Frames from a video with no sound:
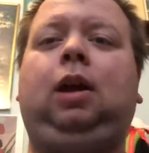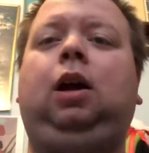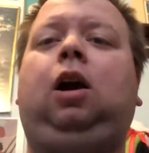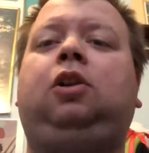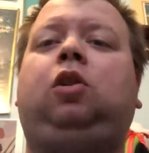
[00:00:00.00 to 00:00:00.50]

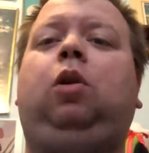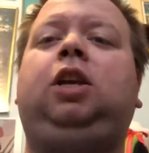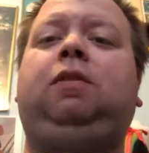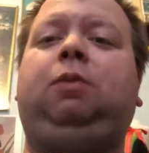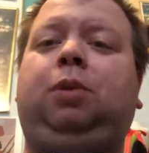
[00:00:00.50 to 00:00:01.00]
are totally
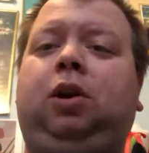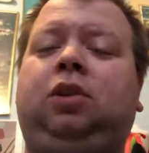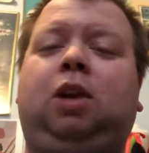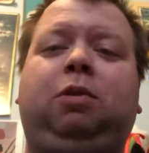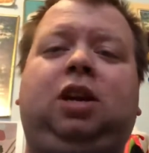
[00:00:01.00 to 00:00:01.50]
different birds,
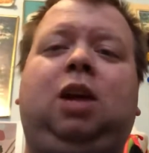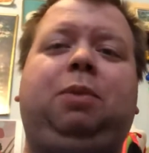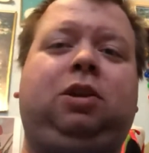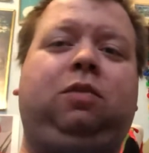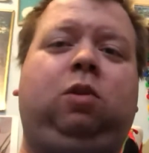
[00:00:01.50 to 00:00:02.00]
and I wish I had a
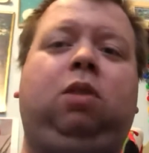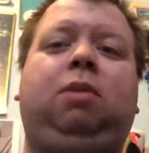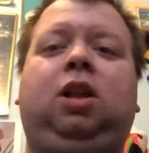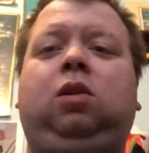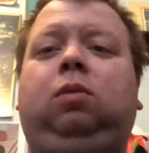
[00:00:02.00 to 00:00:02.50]
picture for them, but
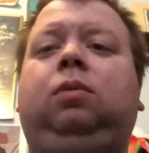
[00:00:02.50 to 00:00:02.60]
I don't.